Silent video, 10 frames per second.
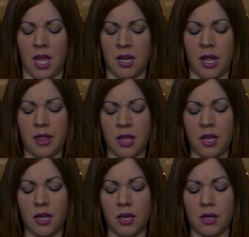and I
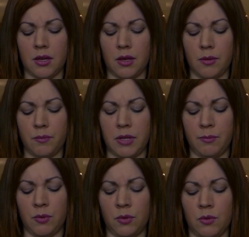think
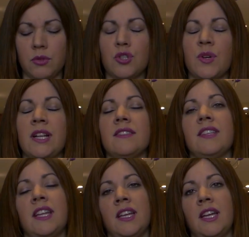people
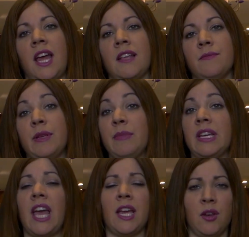translate it as me
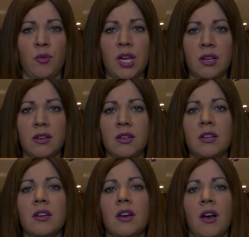being angry
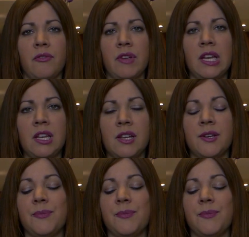often.